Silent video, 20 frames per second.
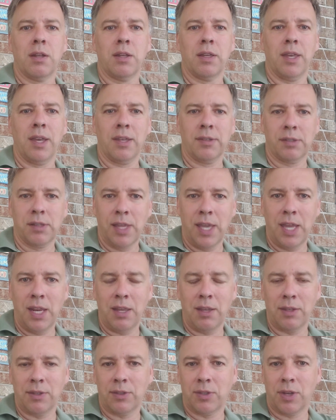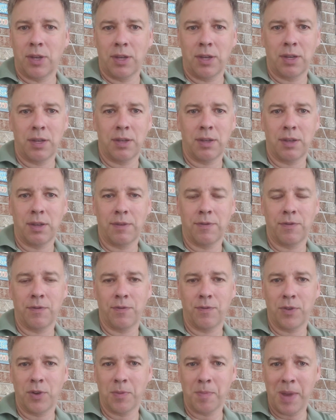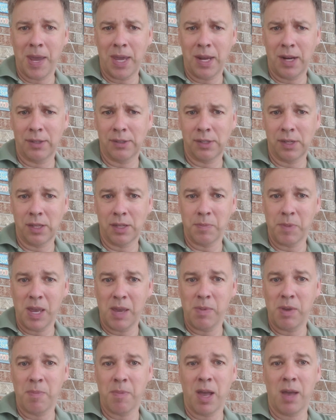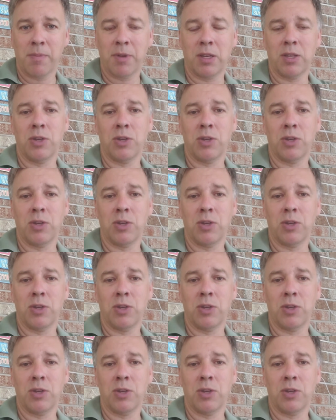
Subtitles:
yes, ladies, if your man has another baby mama,